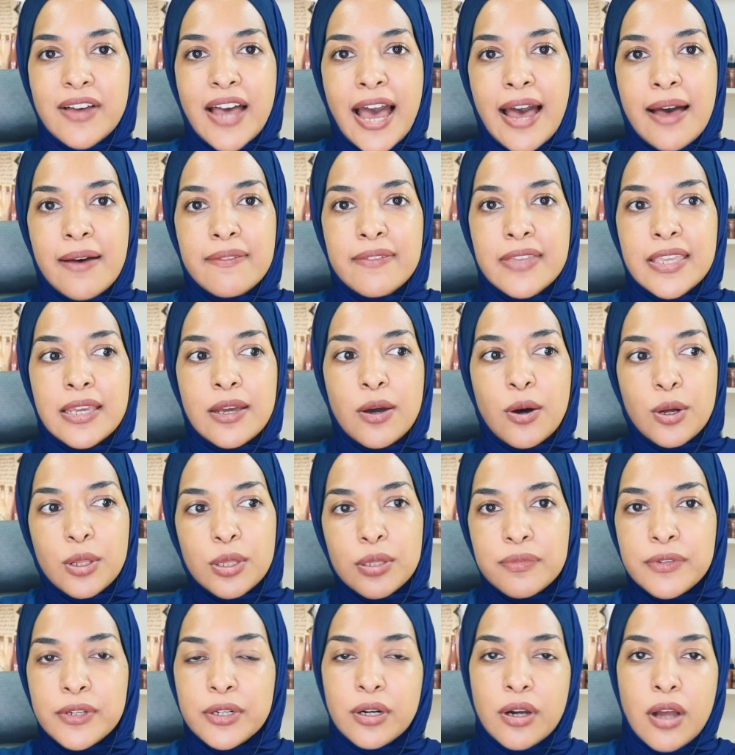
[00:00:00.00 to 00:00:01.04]
having all
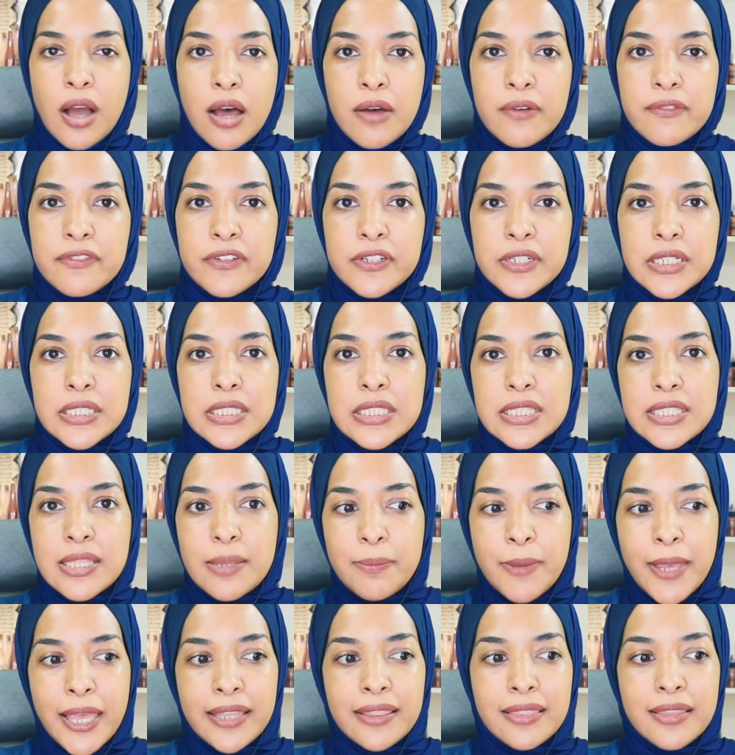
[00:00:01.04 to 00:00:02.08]
of your confidence
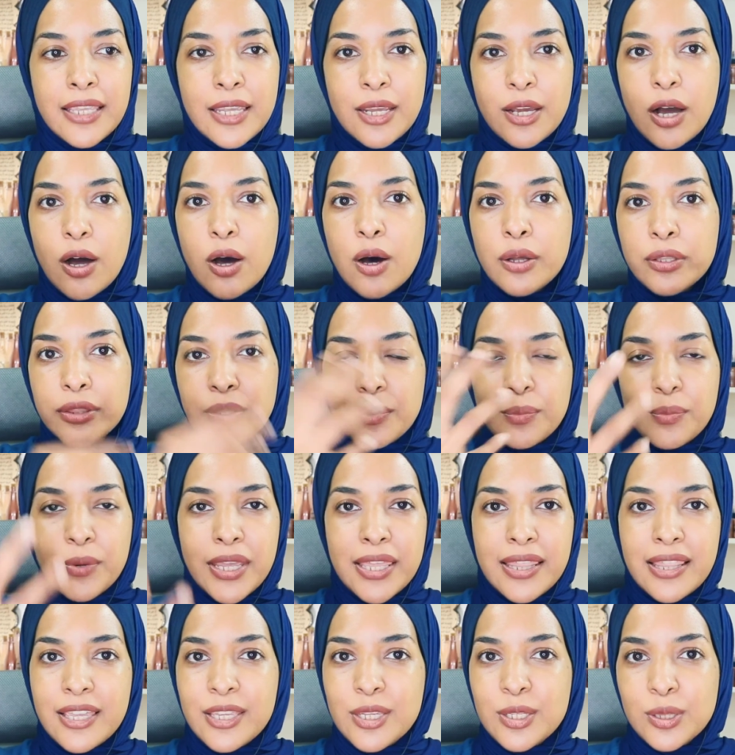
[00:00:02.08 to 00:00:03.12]
depending on the way
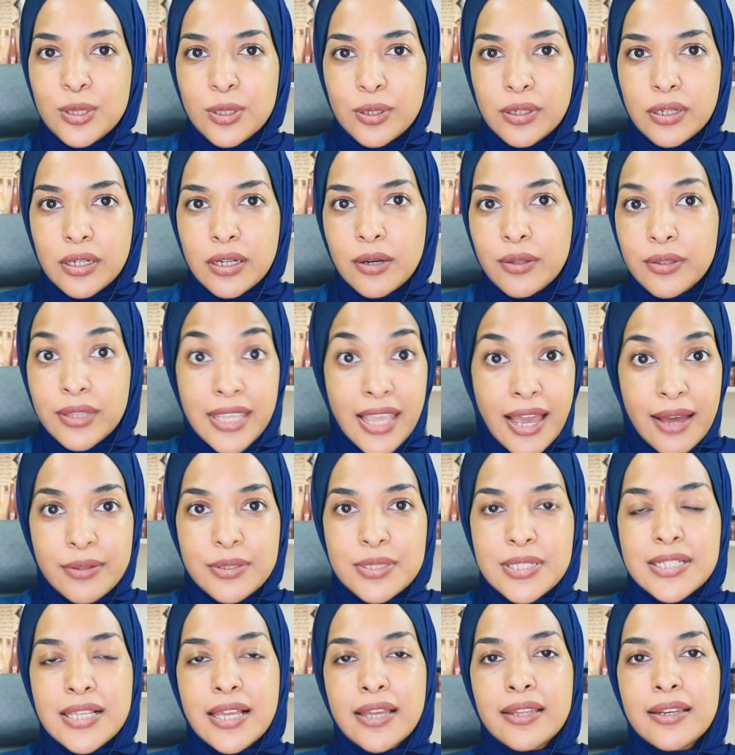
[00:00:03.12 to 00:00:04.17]
that you look on the
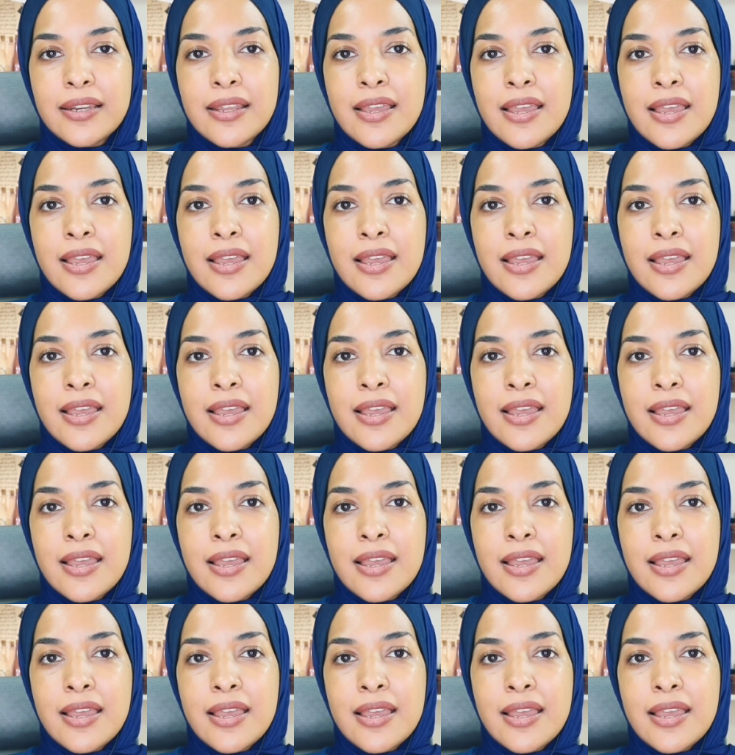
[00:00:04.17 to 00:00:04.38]
outside.